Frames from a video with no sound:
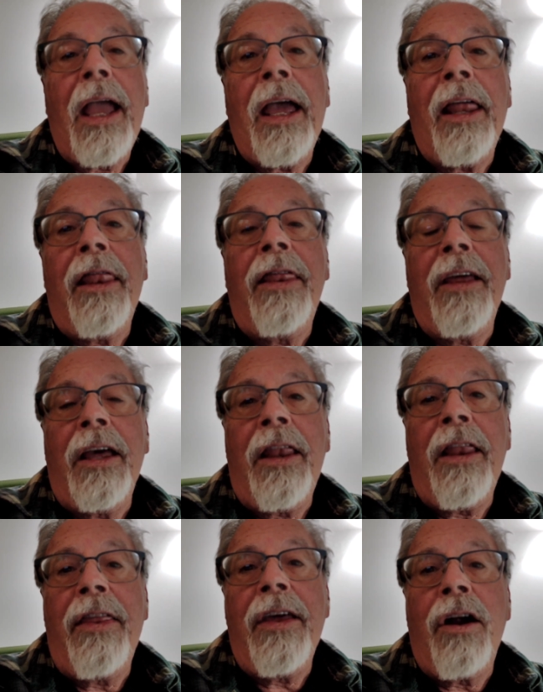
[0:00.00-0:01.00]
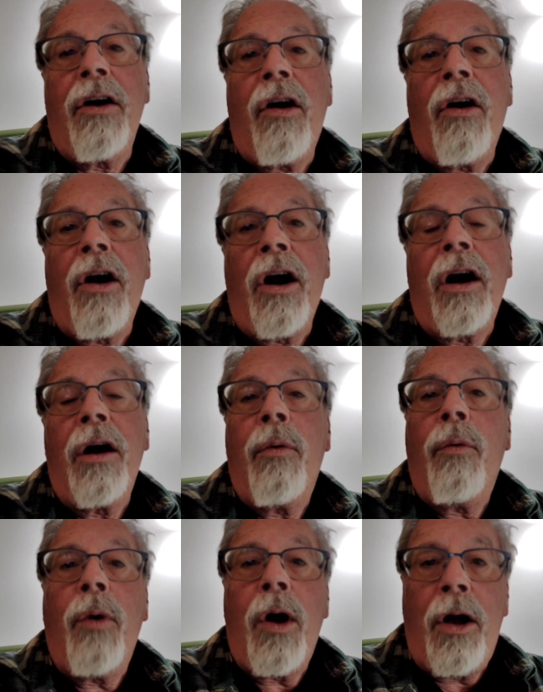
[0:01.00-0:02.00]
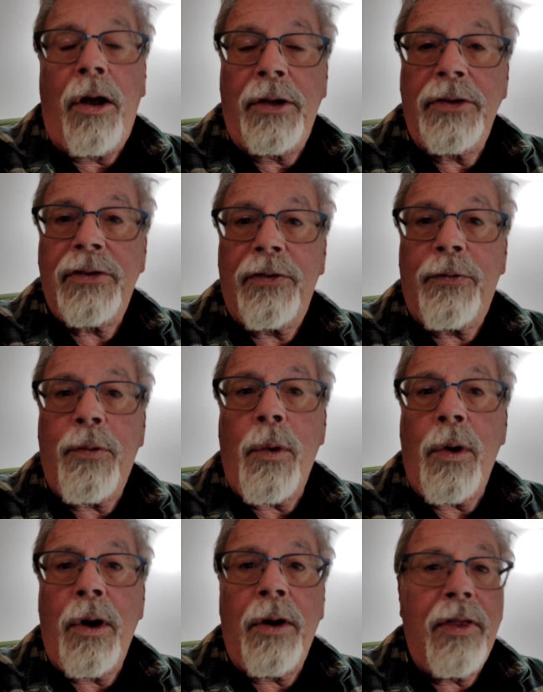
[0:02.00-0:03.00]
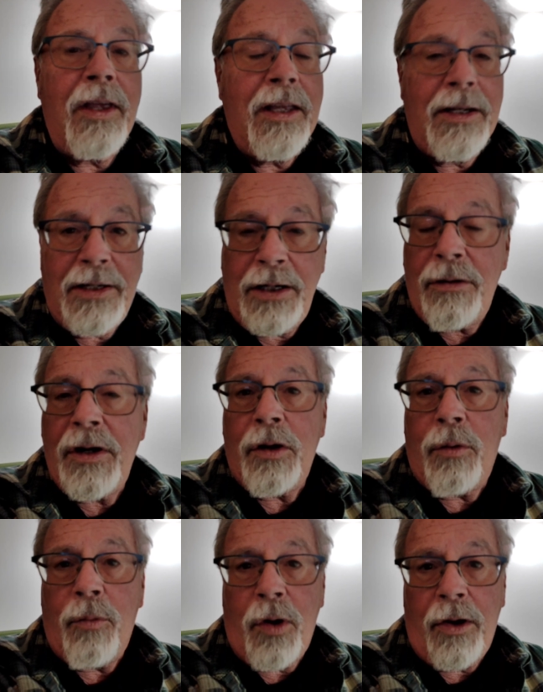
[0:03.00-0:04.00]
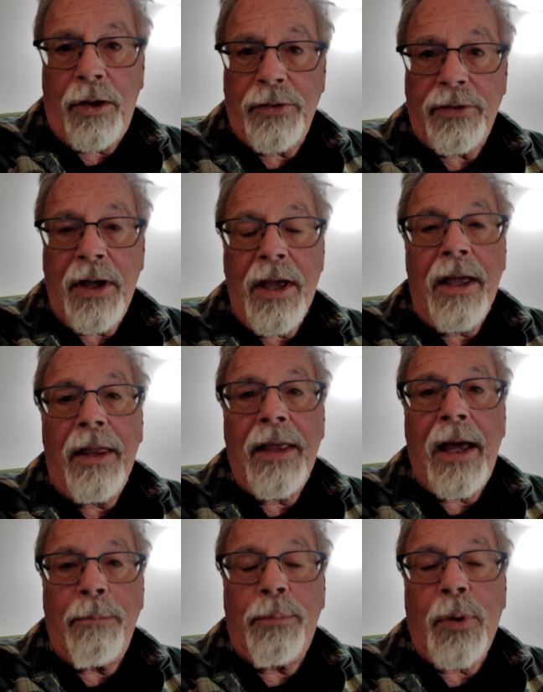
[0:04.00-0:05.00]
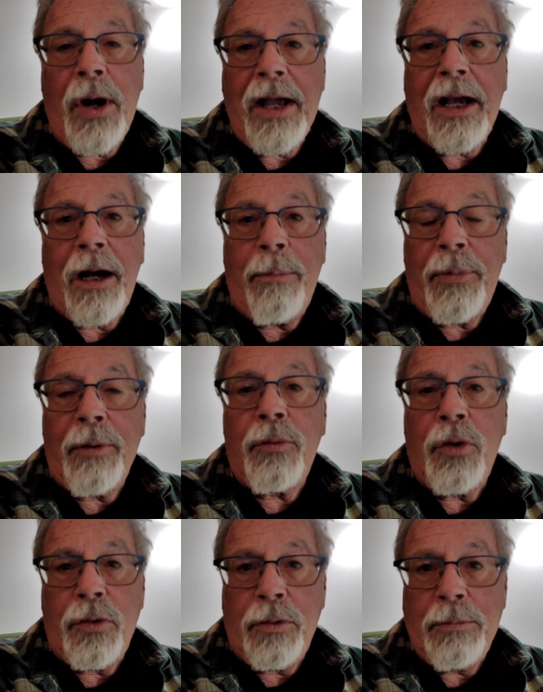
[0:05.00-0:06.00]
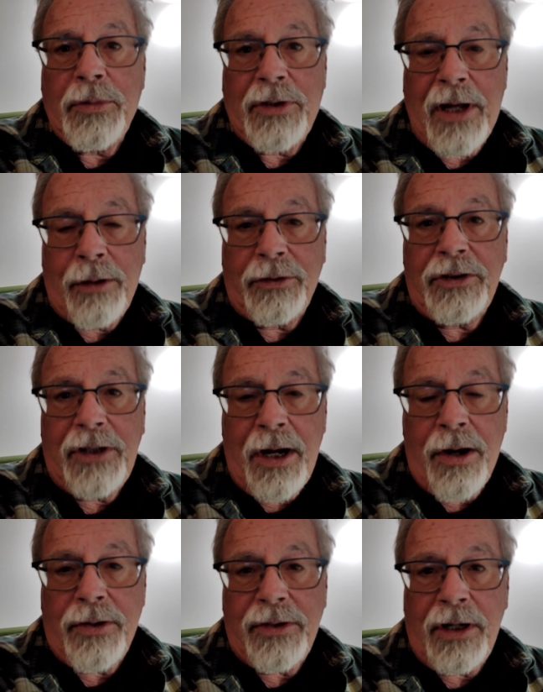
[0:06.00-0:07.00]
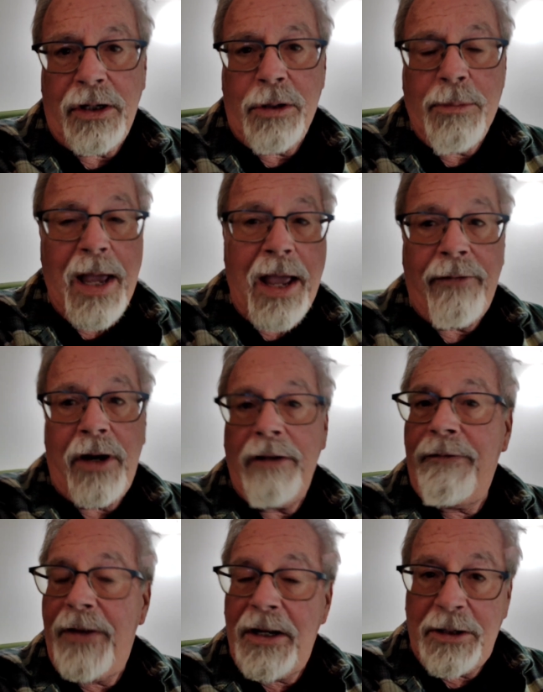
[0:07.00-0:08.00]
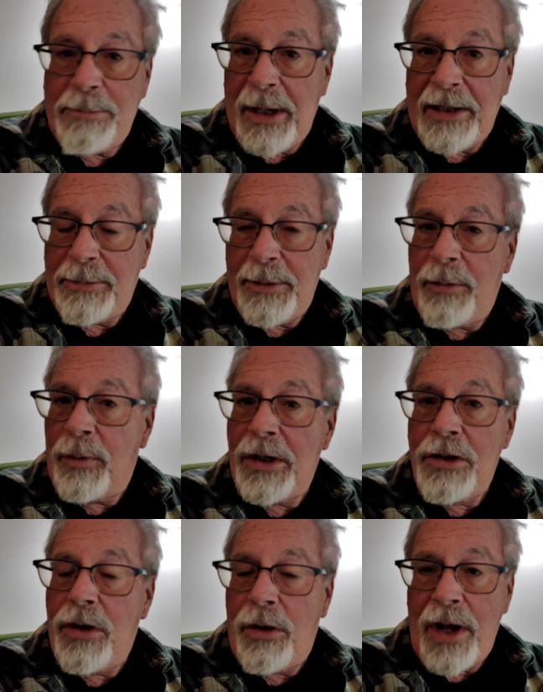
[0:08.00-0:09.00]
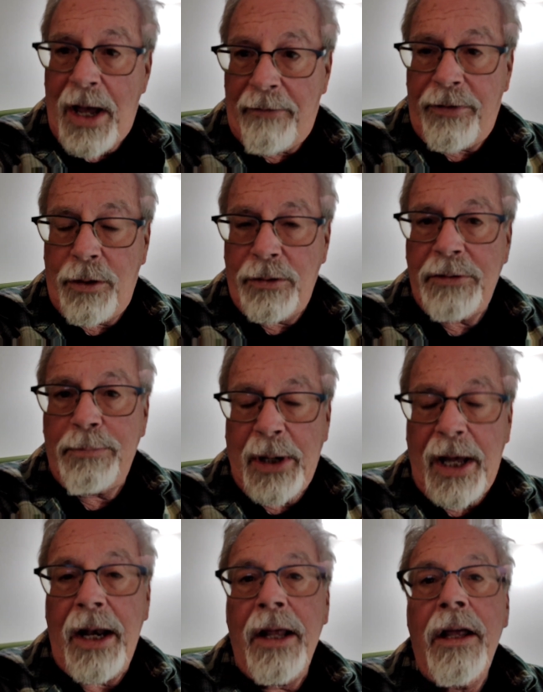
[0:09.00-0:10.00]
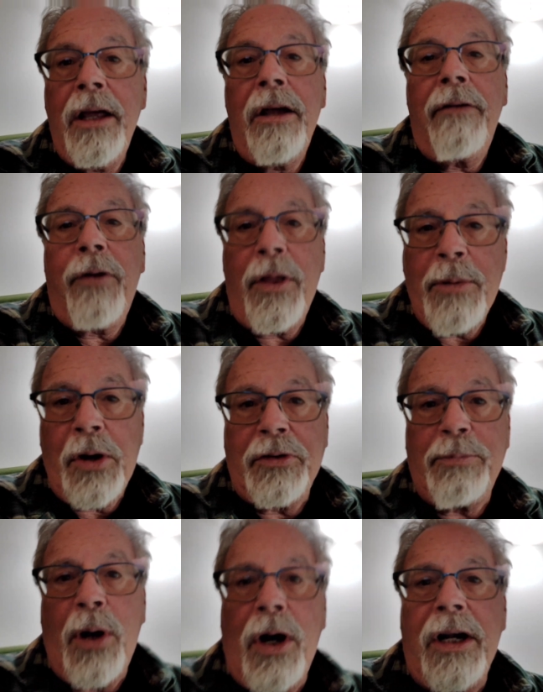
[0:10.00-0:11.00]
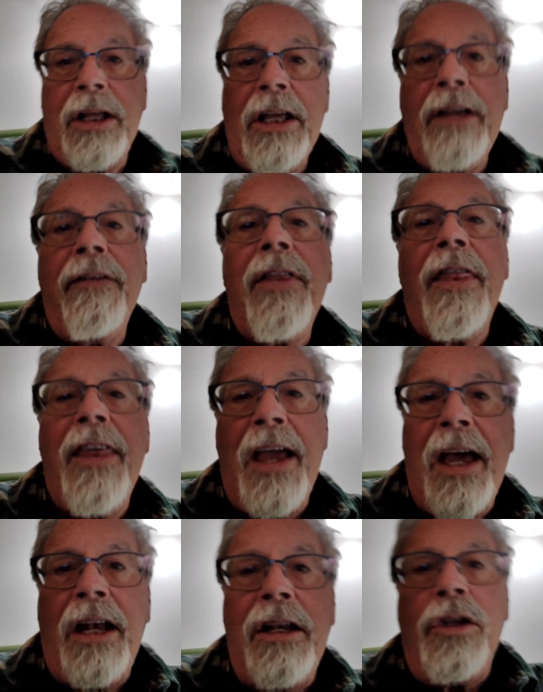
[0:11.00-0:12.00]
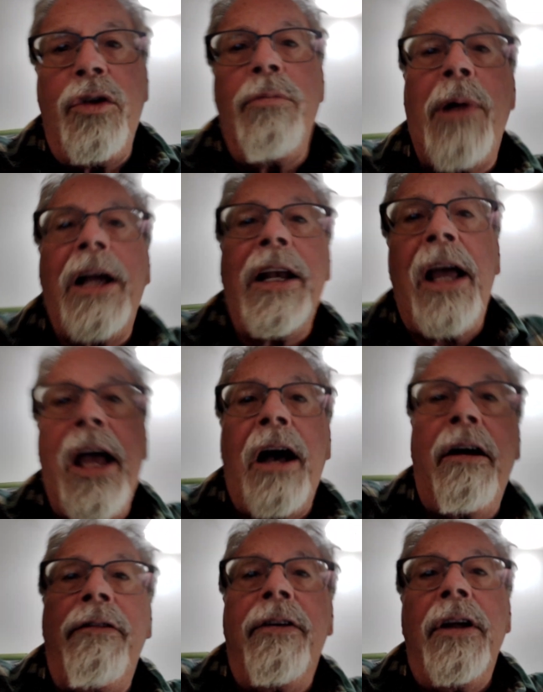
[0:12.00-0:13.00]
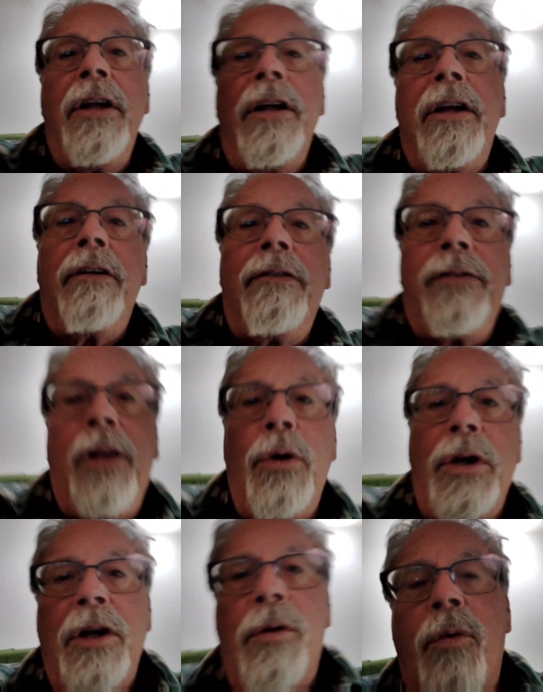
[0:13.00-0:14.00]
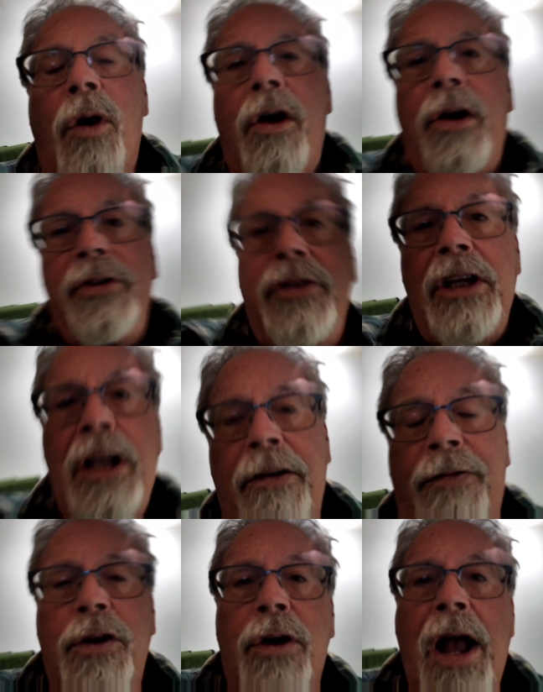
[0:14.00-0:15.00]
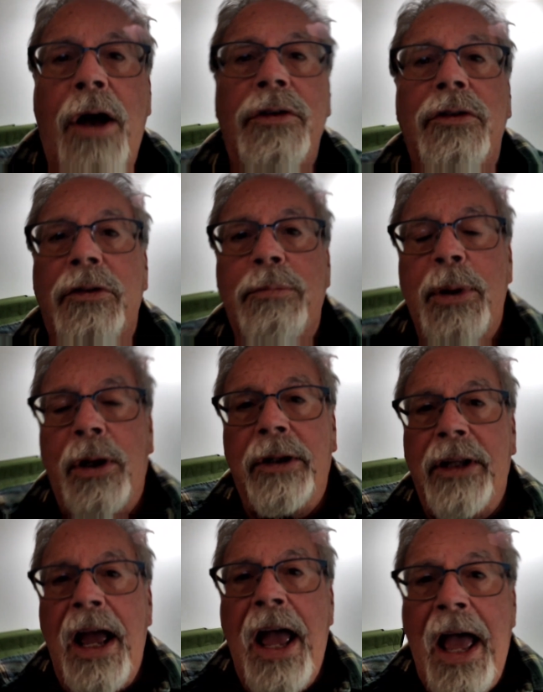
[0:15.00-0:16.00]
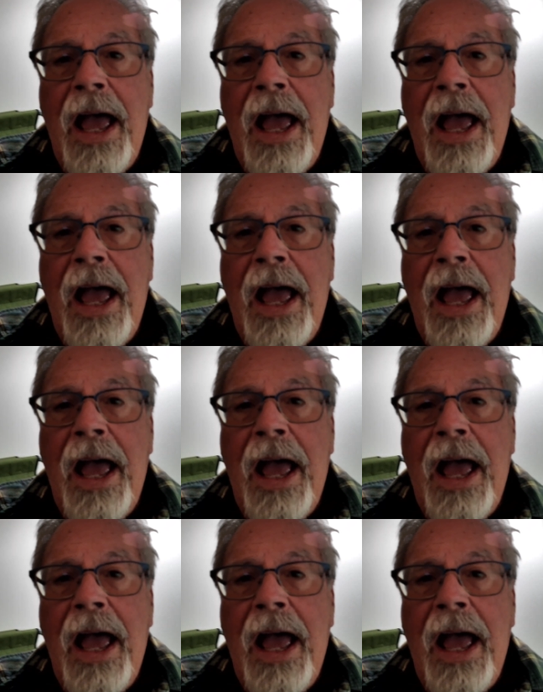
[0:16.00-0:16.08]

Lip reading: And then there are walls for the interior walls that break up the rooms downstairs. And you may have an unfinished basement where you don't have those, but for the most part, even then, you might have floating walls if your house is built